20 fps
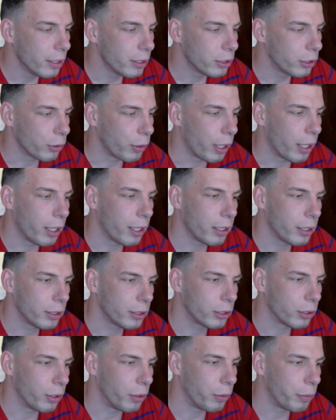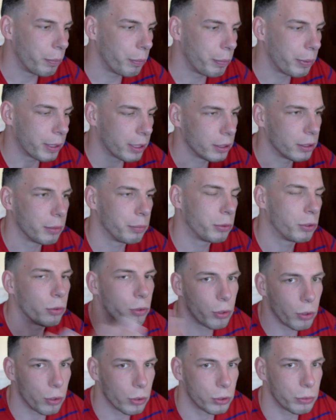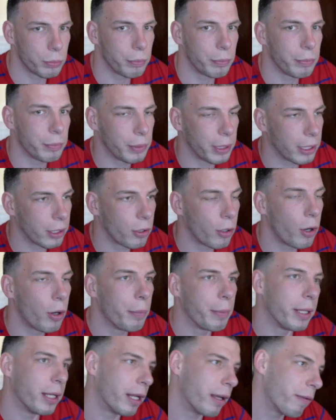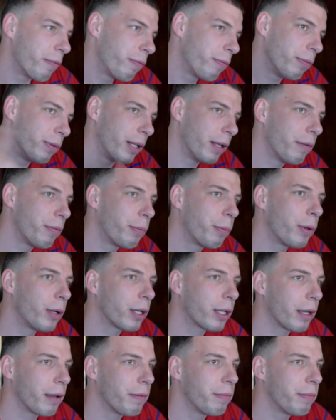so because I'm so close, they called me and I left work.